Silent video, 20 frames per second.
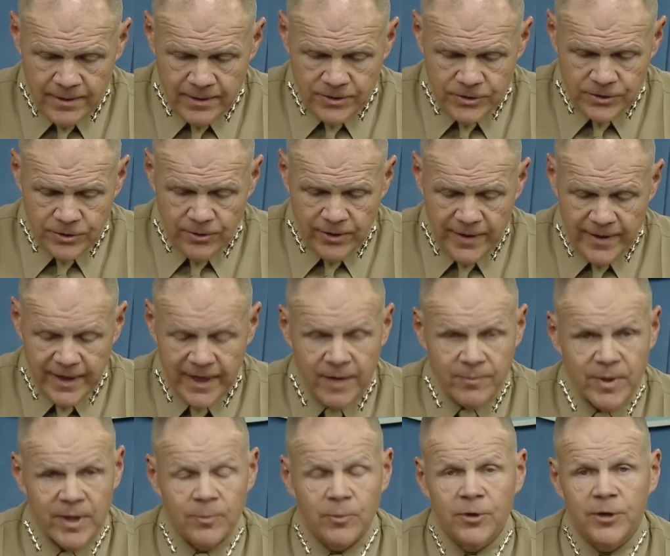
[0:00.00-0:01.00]
So I think I've
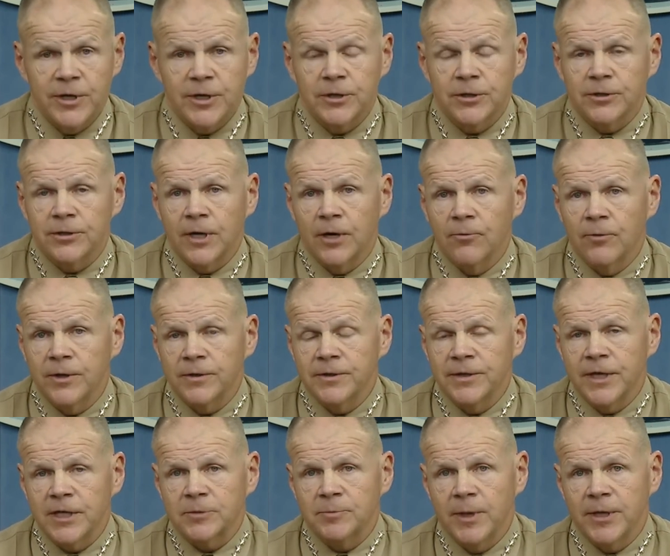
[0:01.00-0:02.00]
been pretty clear on what
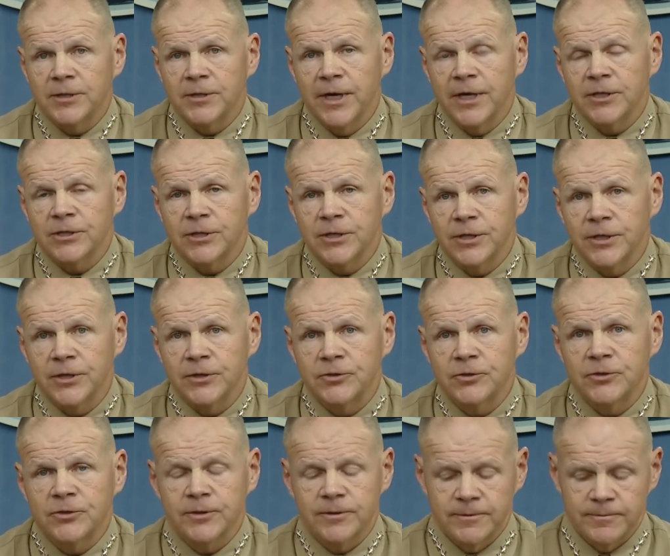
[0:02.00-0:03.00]
the expectation
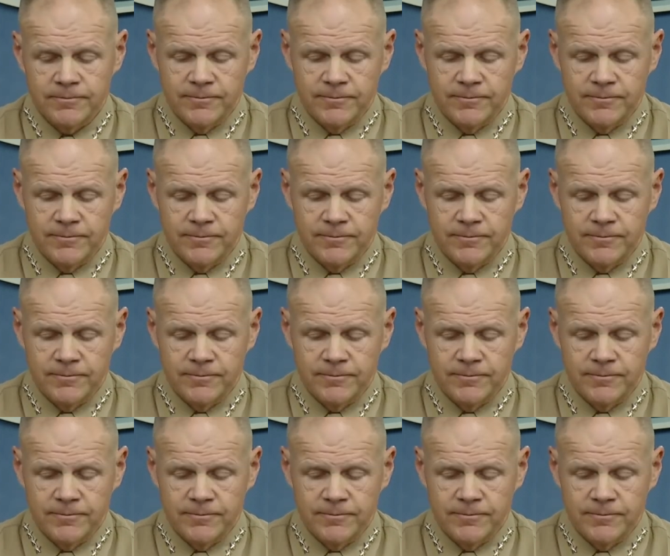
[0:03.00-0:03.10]
is